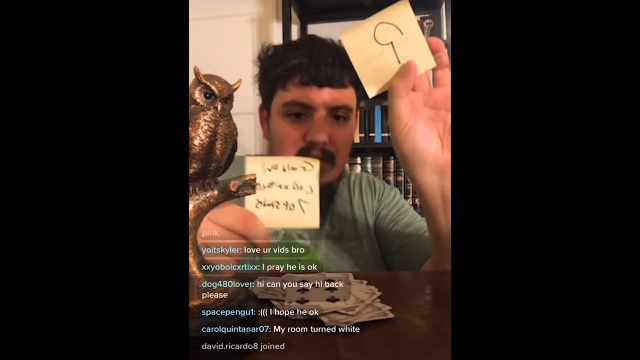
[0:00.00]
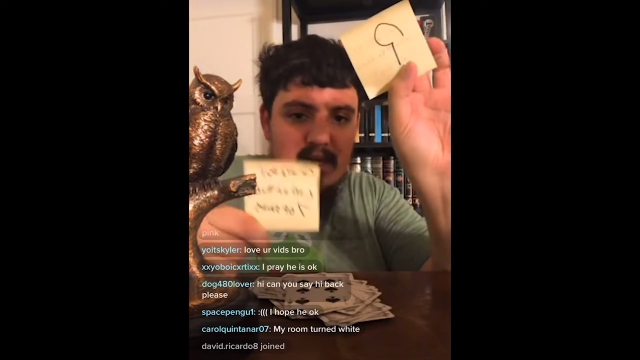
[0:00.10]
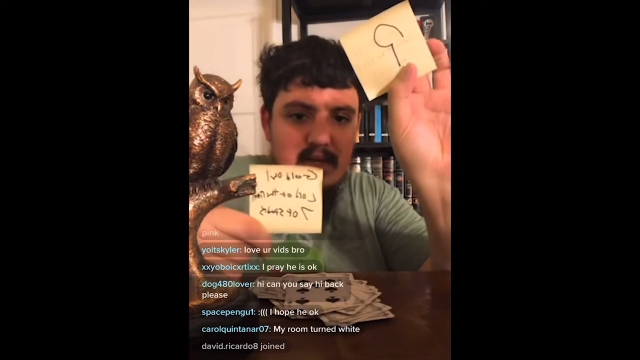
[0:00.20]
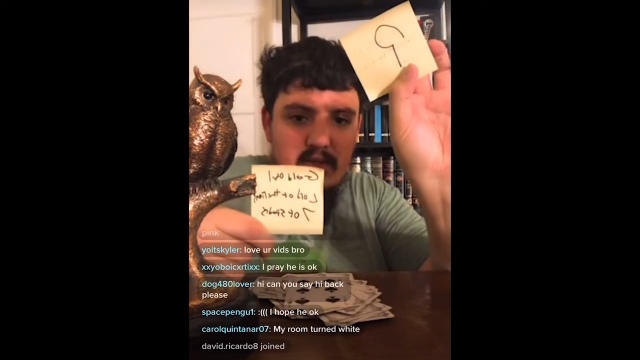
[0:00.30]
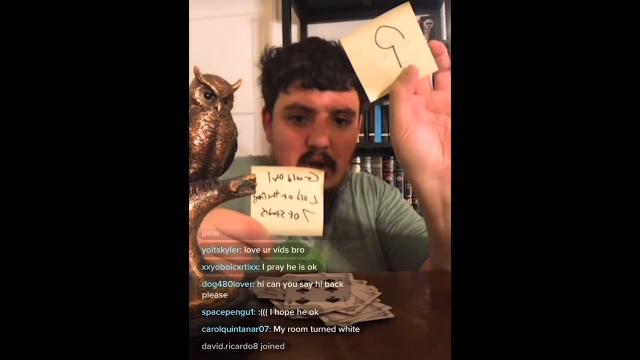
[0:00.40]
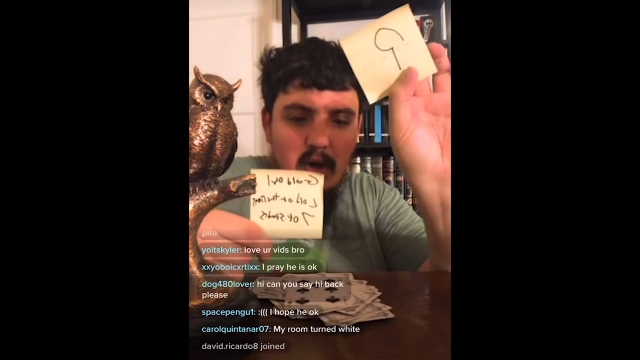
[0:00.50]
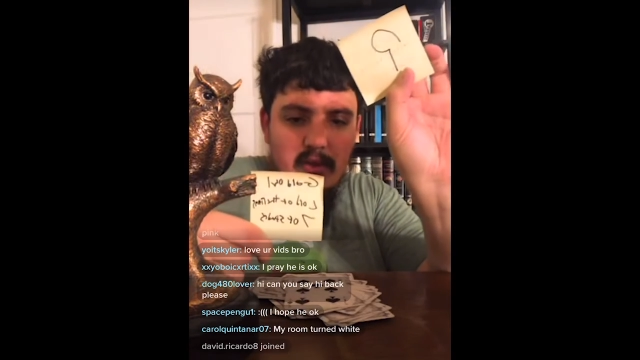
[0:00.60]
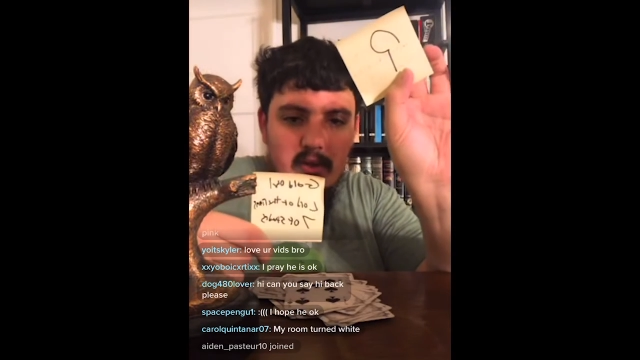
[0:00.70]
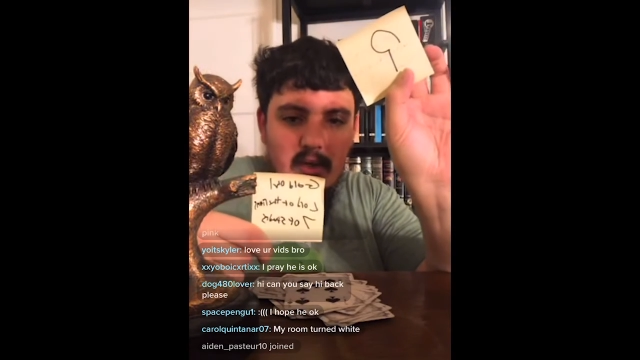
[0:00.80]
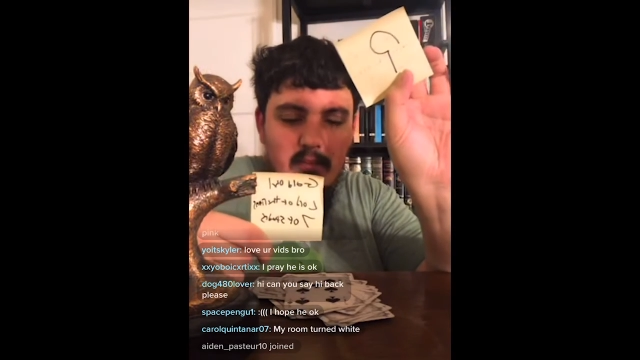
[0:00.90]
These are
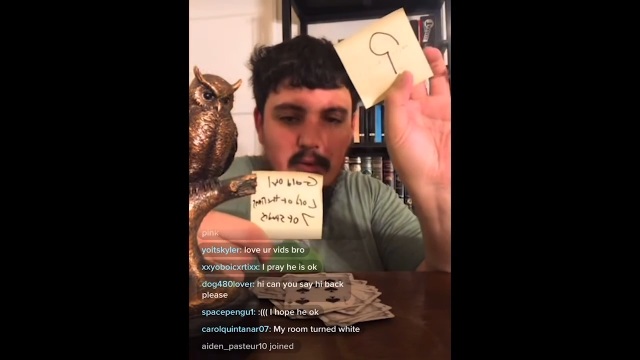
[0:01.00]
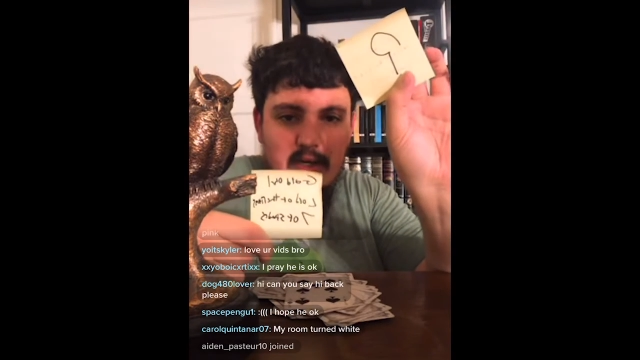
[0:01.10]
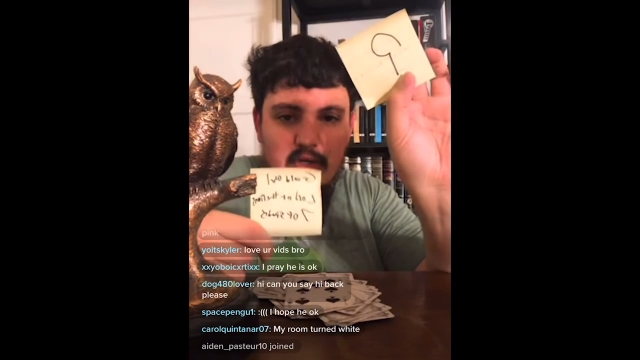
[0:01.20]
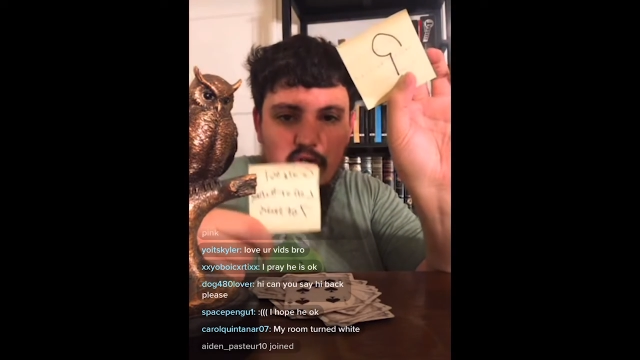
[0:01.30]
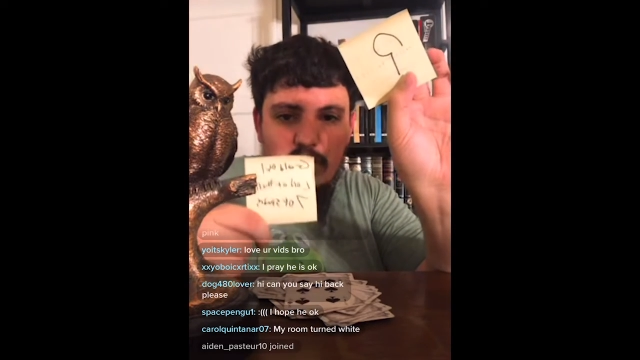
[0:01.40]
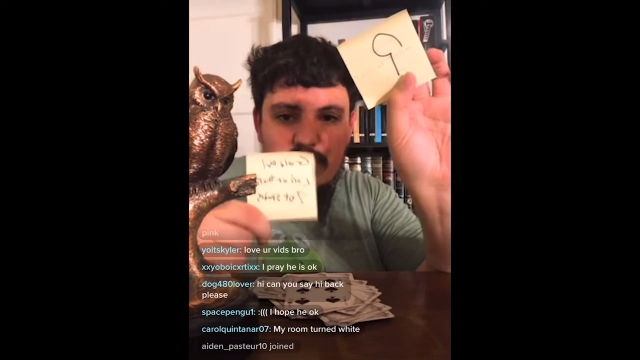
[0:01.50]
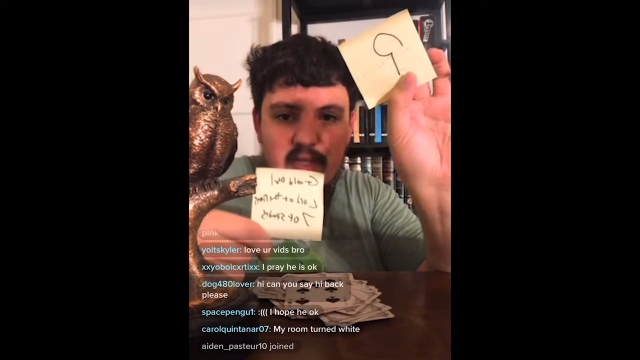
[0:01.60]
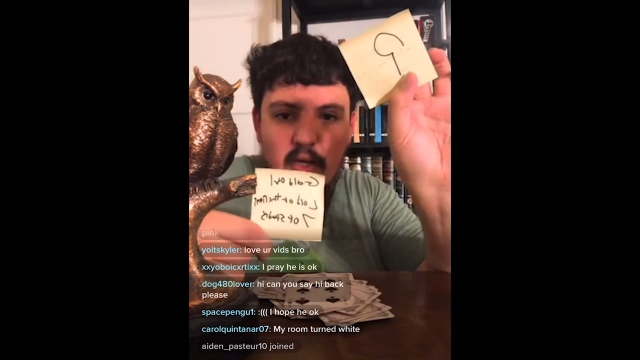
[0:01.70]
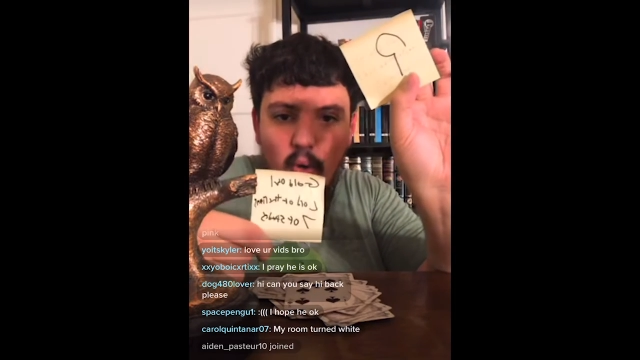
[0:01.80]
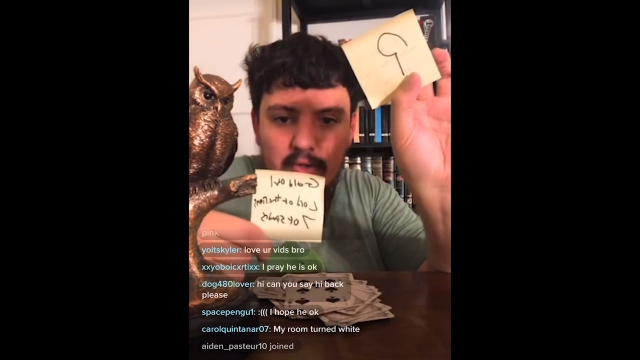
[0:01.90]
the predictions.
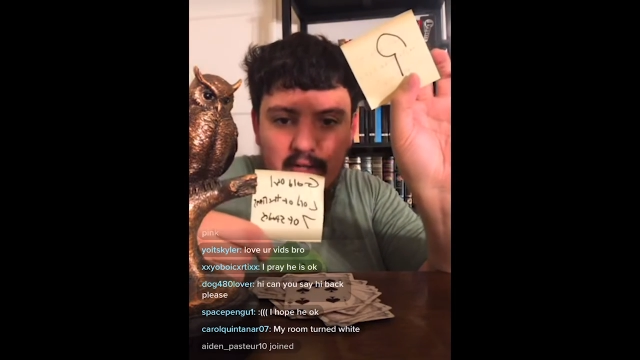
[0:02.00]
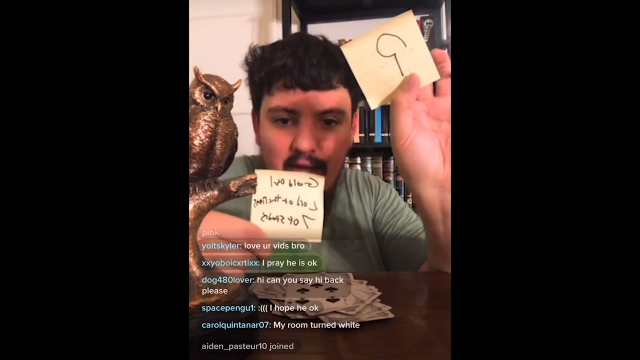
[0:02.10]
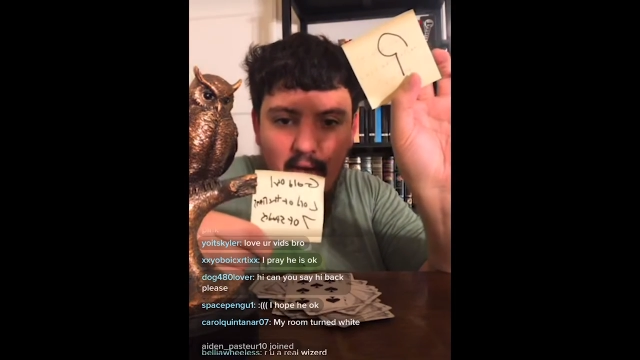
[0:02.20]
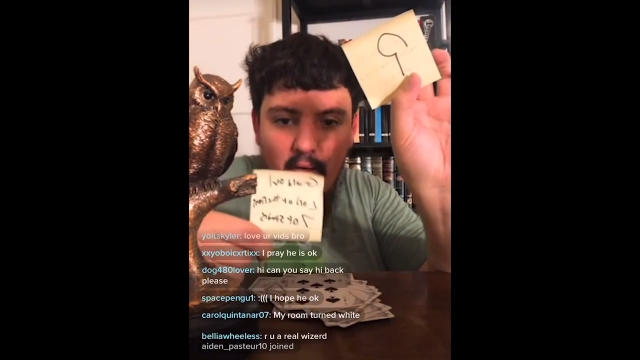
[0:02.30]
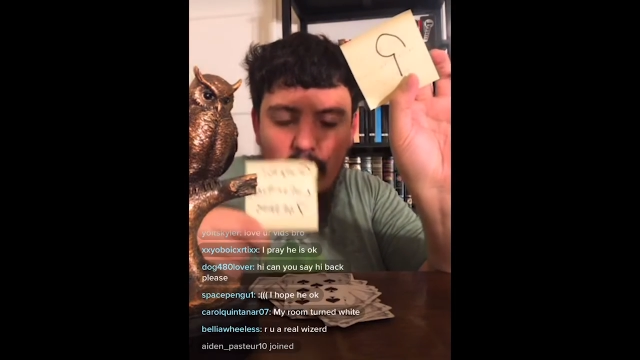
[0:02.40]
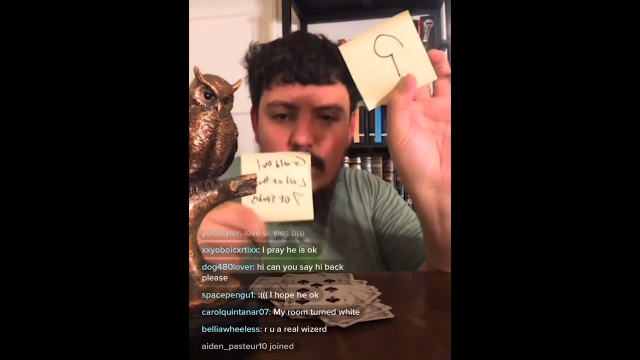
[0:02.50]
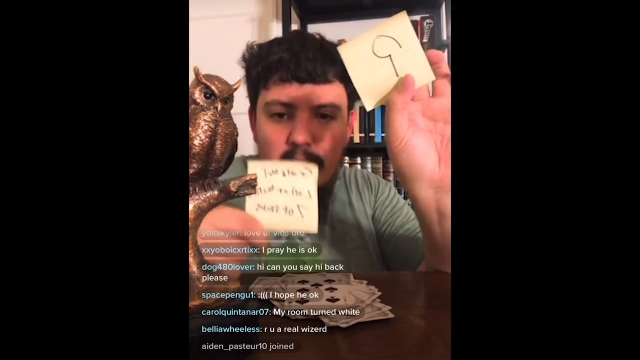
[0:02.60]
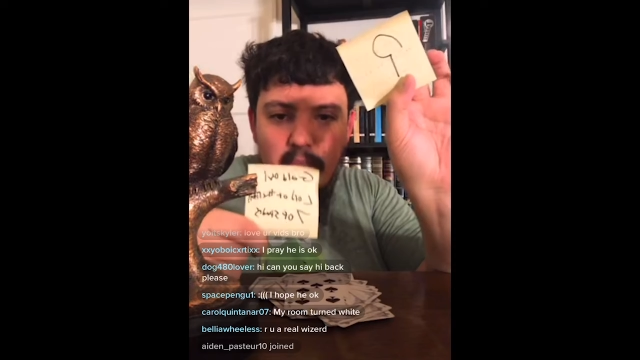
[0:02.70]
The Golden Owl,